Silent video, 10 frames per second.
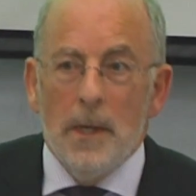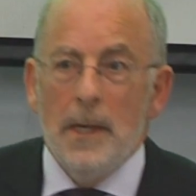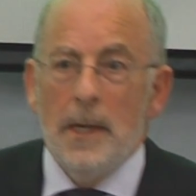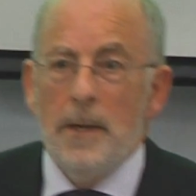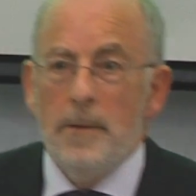
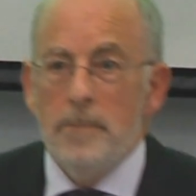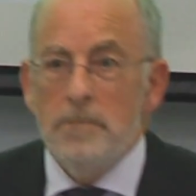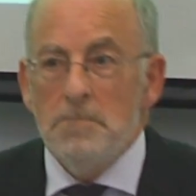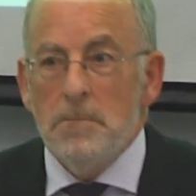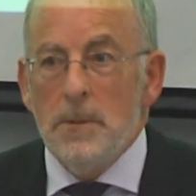In
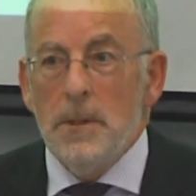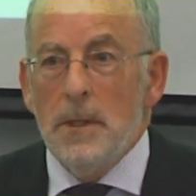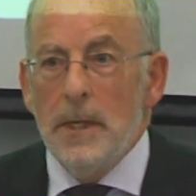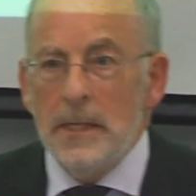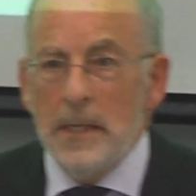
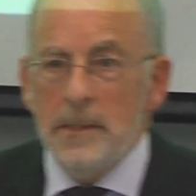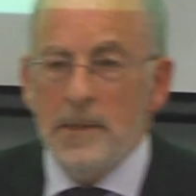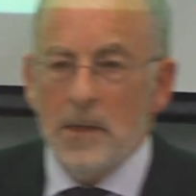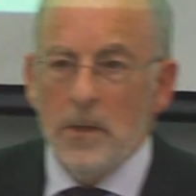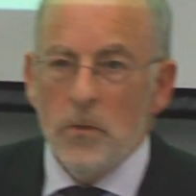the late
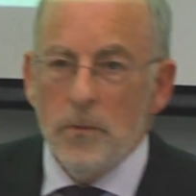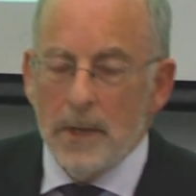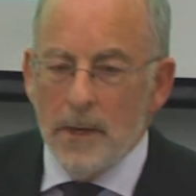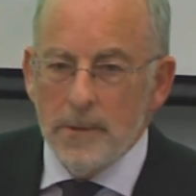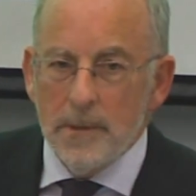90s, early
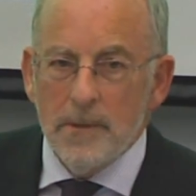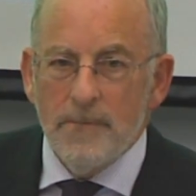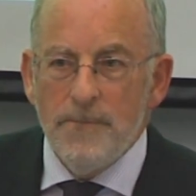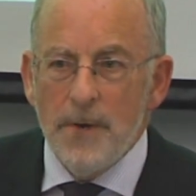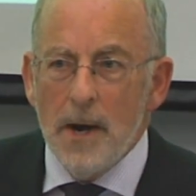2000s, this
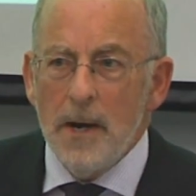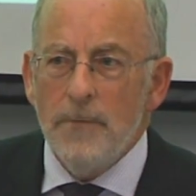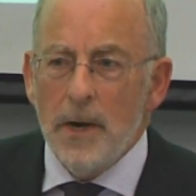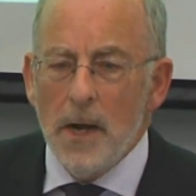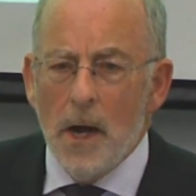very,
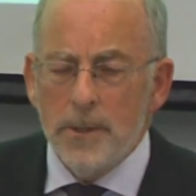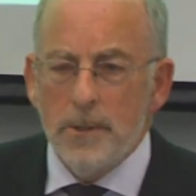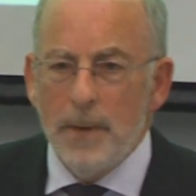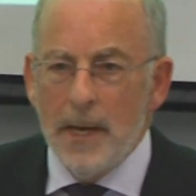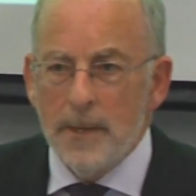very hot
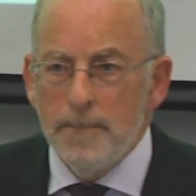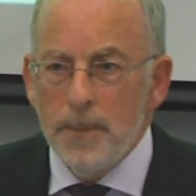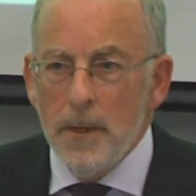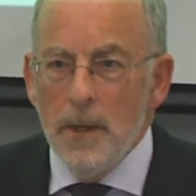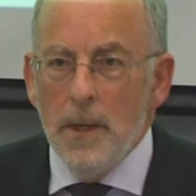debate,
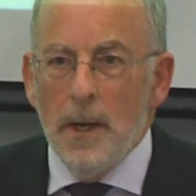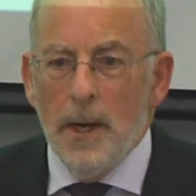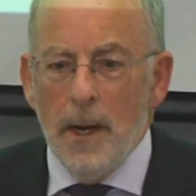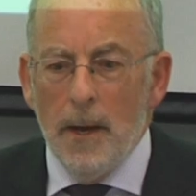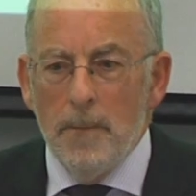
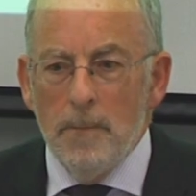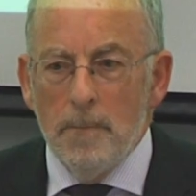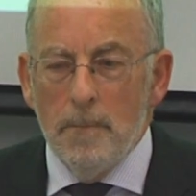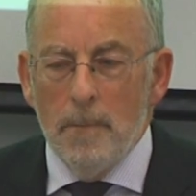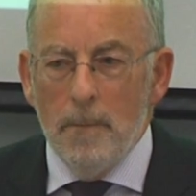the
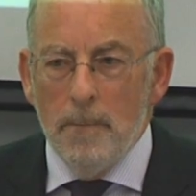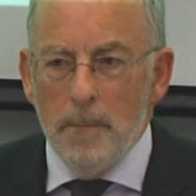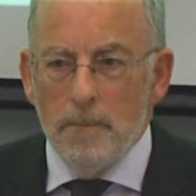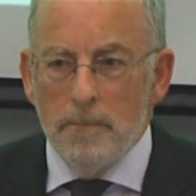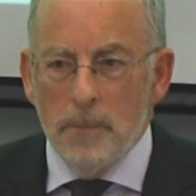
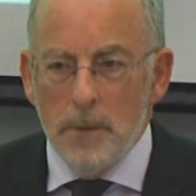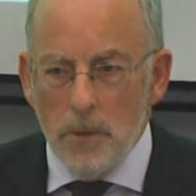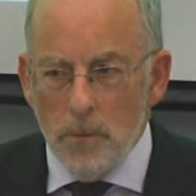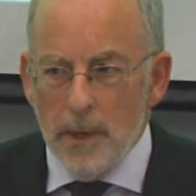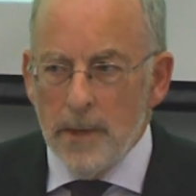
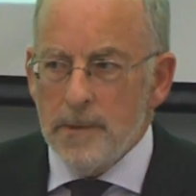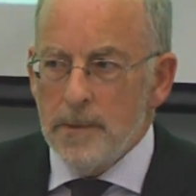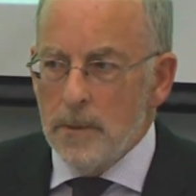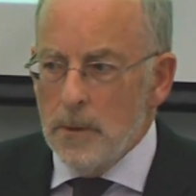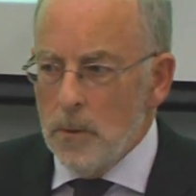
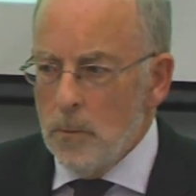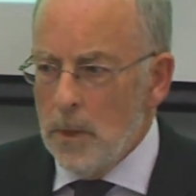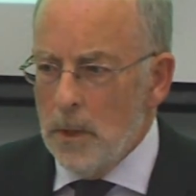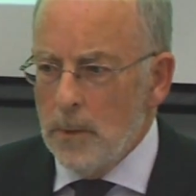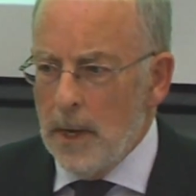US,
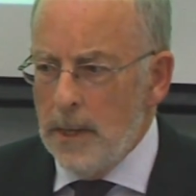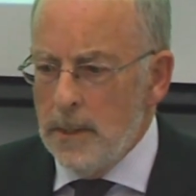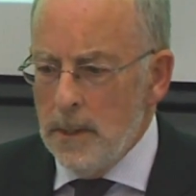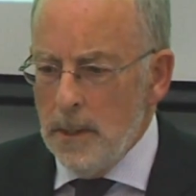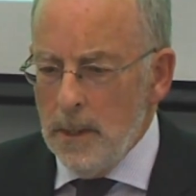worldwide,
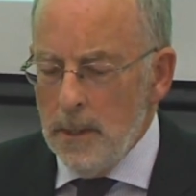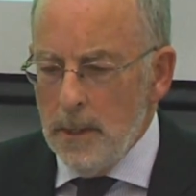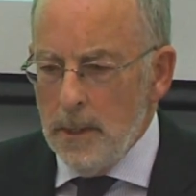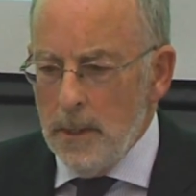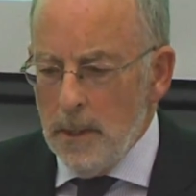
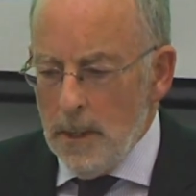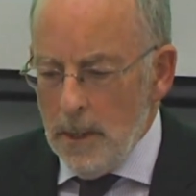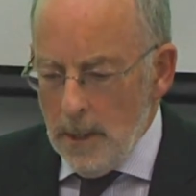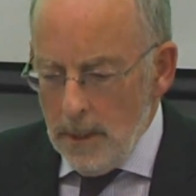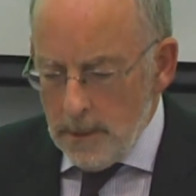
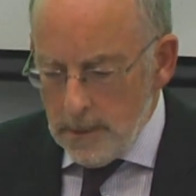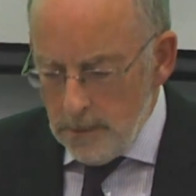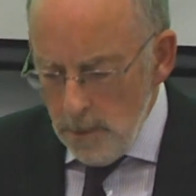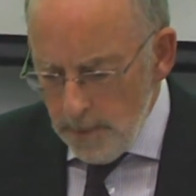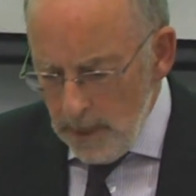
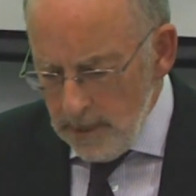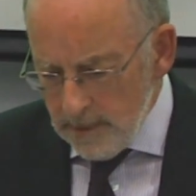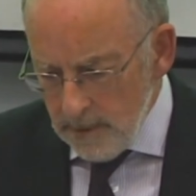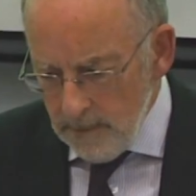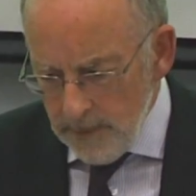consumer
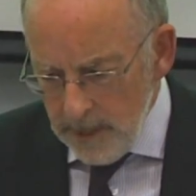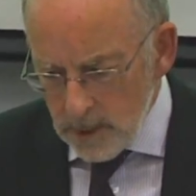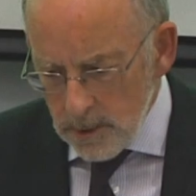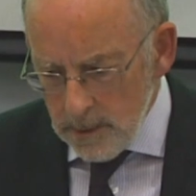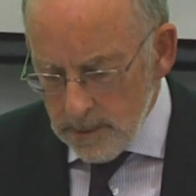price
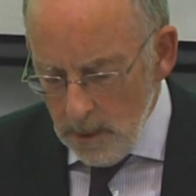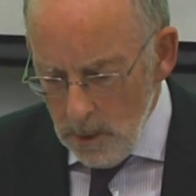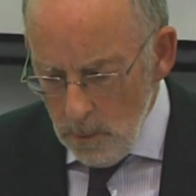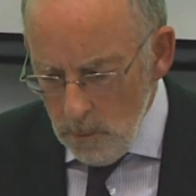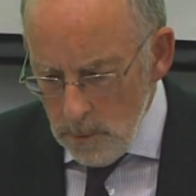inflation is
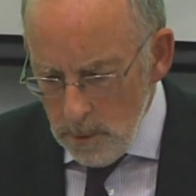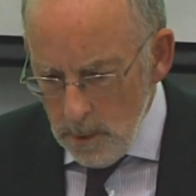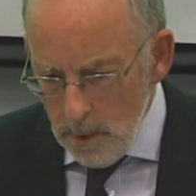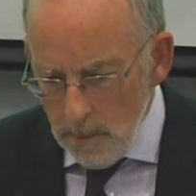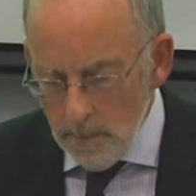low,
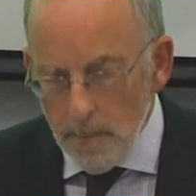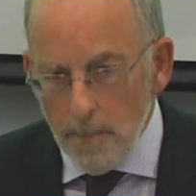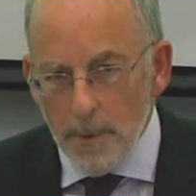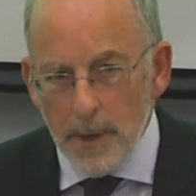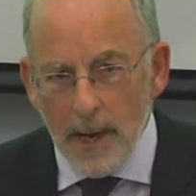
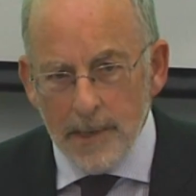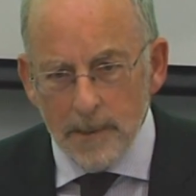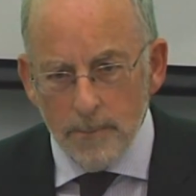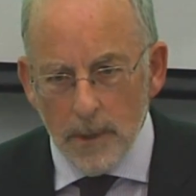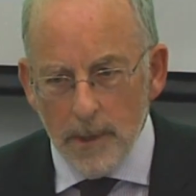but
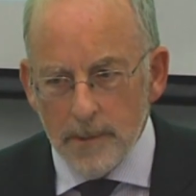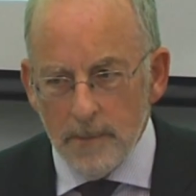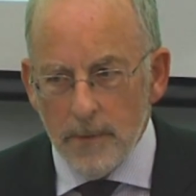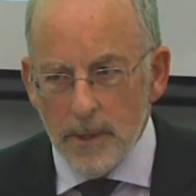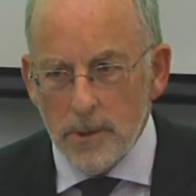asset price
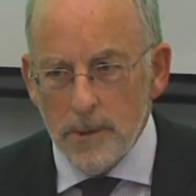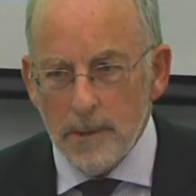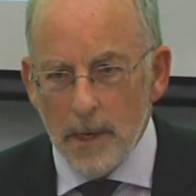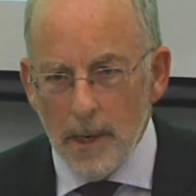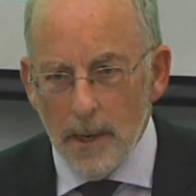inflation is
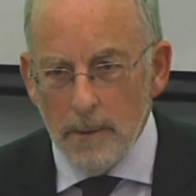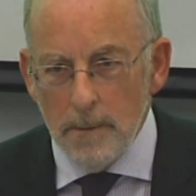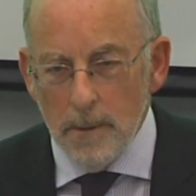high.